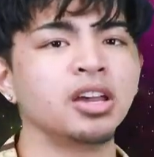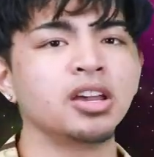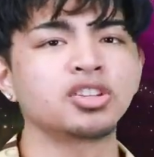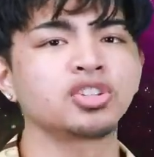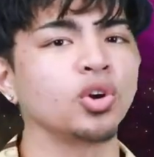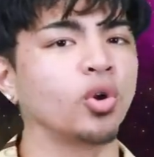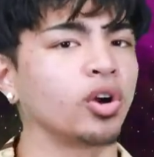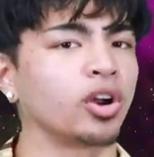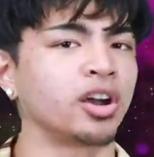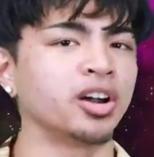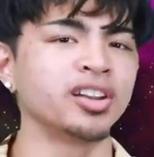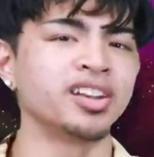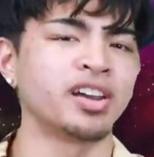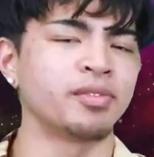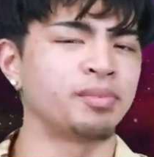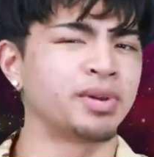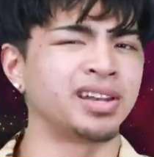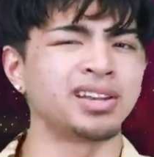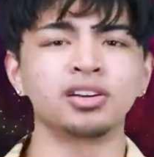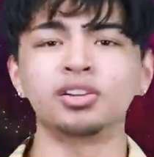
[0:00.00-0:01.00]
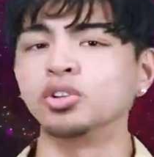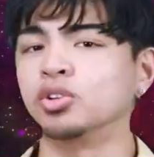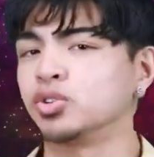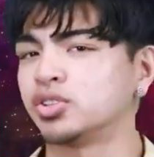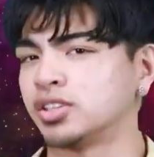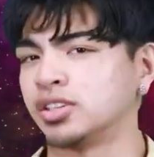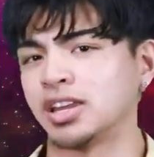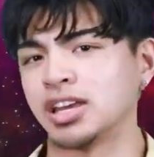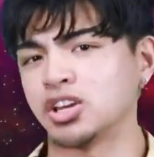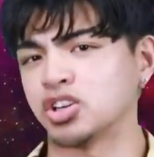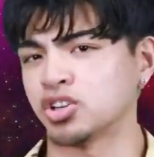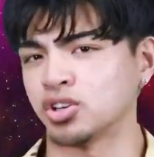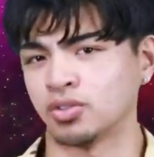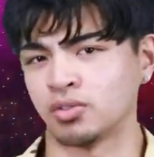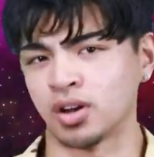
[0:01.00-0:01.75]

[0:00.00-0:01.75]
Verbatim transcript: So it couldn't have been a hallucination,